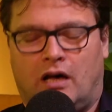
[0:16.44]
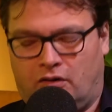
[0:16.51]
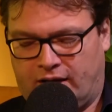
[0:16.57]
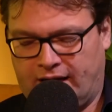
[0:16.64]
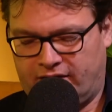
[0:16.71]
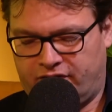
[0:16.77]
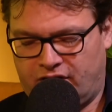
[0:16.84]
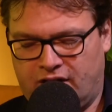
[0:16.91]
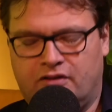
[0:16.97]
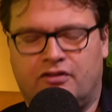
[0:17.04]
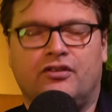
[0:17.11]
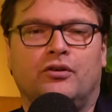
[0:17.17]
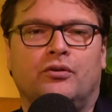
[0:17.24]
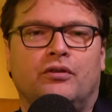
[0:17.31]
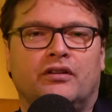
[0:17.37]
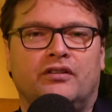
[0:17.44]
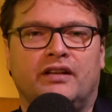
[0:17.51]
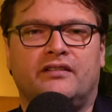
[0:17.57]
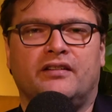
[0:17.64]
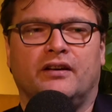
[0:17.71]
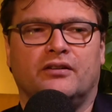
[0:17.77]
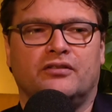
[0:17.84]
I'll get into the
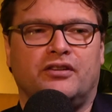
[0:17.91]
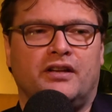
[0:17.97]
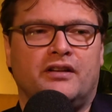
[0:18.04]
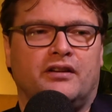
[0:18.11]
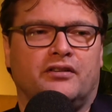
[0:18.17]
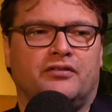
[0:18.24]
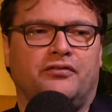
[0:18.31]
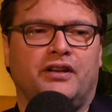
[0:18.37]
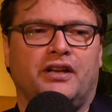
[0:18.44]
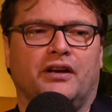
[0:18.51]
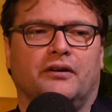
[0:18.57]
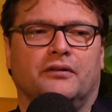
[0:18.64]
details in this video.